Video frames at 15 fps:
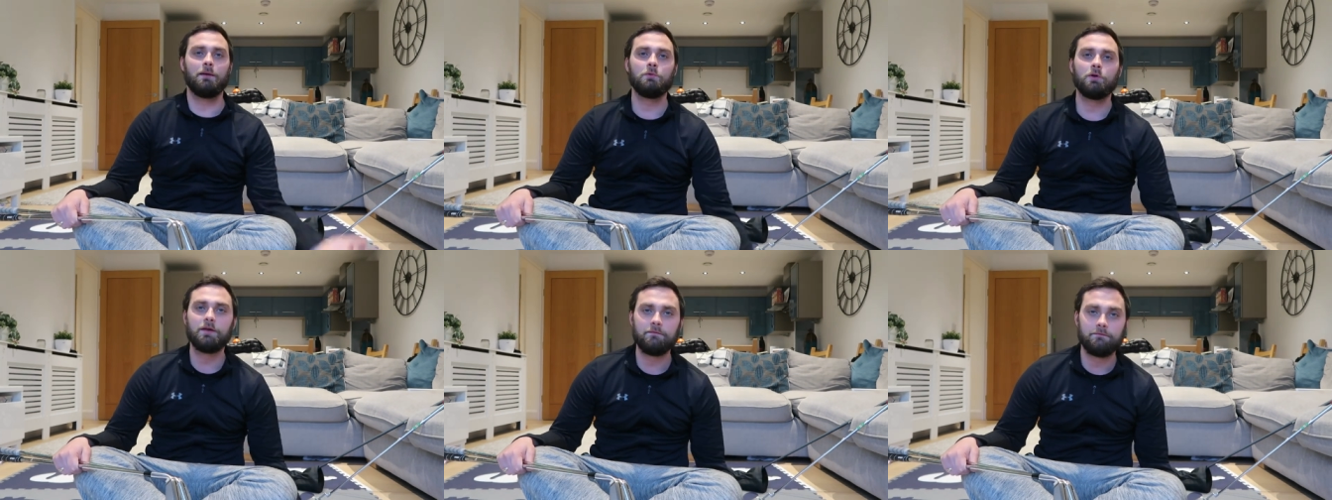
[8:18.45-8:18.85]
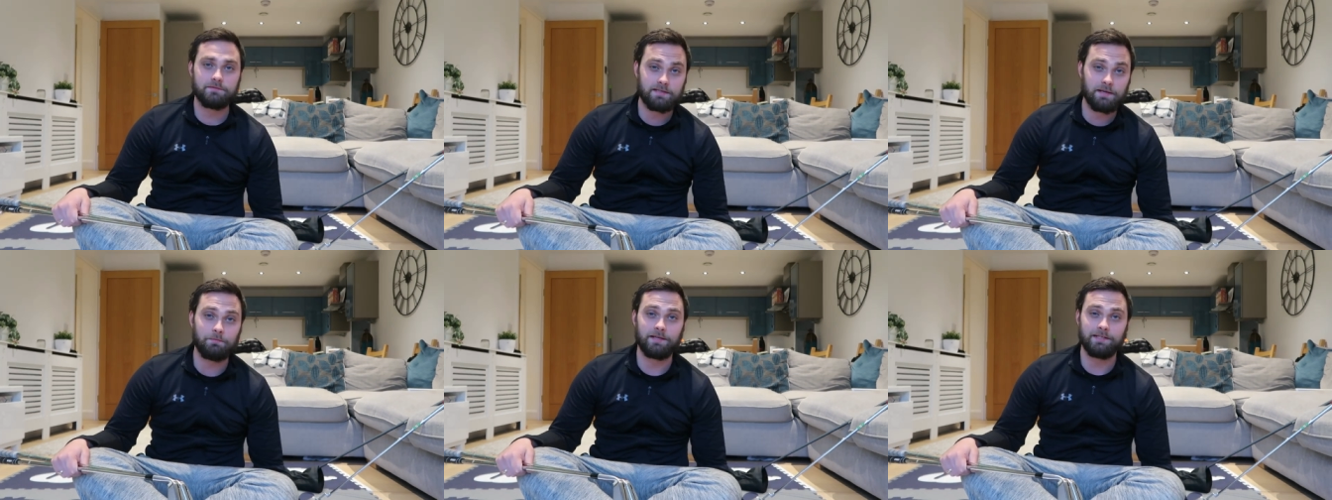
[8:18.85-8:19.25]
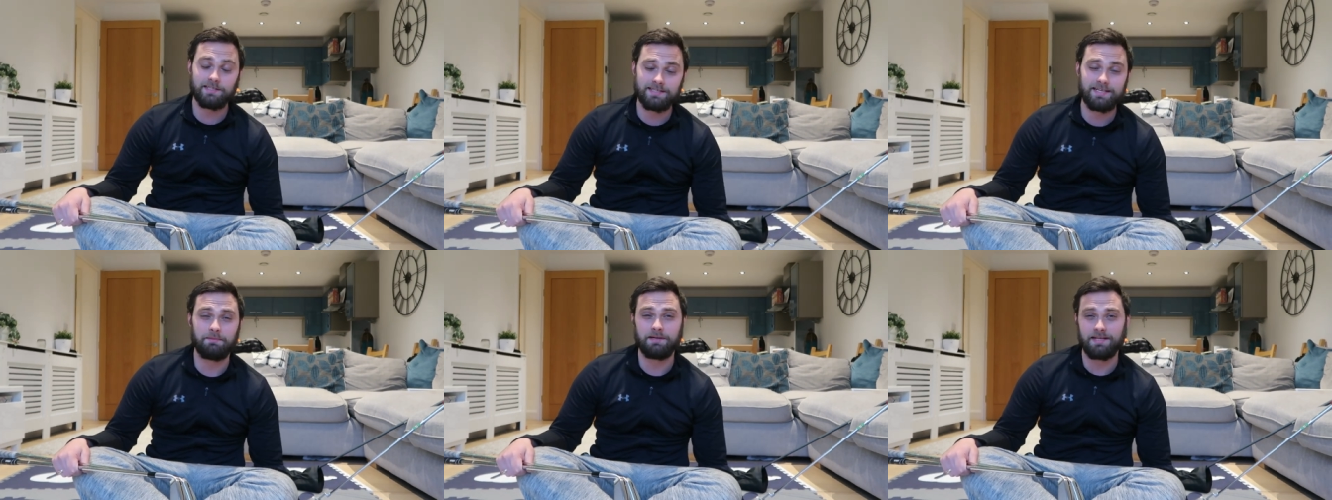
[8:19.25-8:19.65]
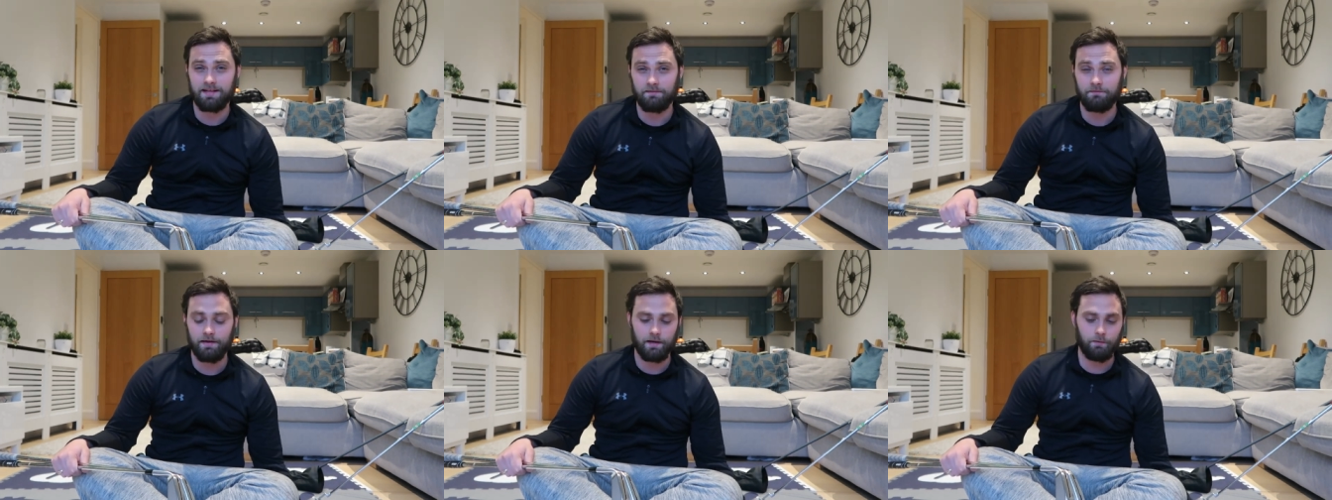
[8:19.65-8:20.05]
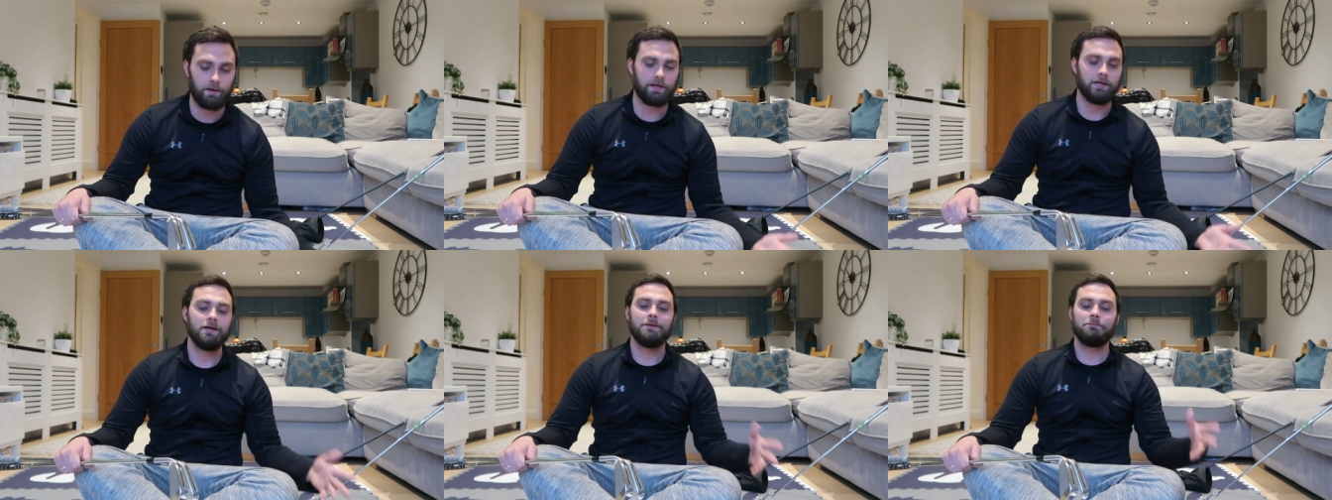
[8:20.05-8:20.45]
I'm looking for something just get me down the
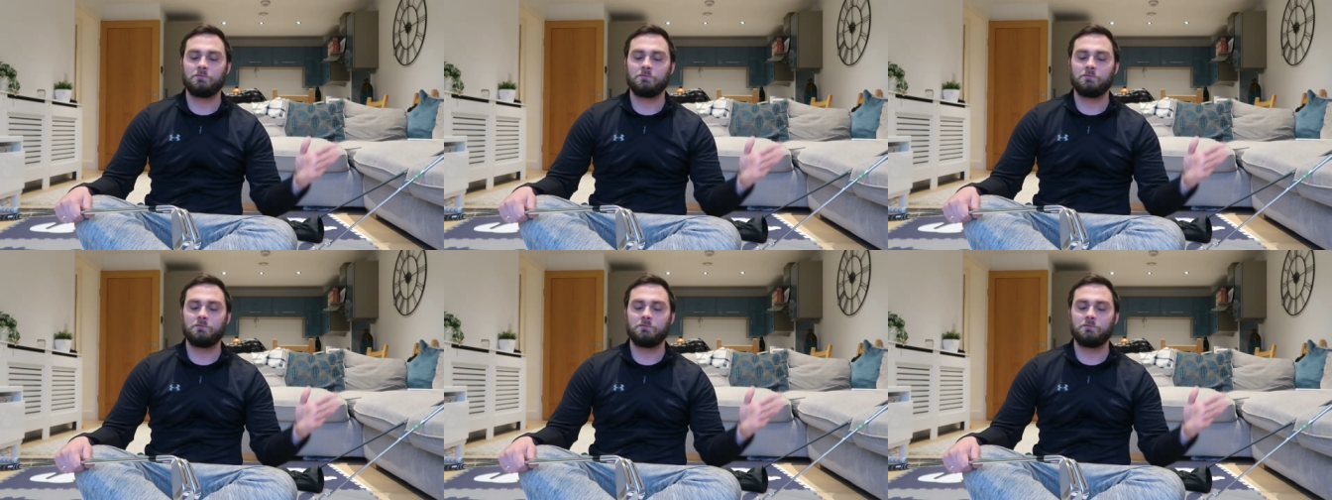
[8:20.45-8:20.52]
fairway.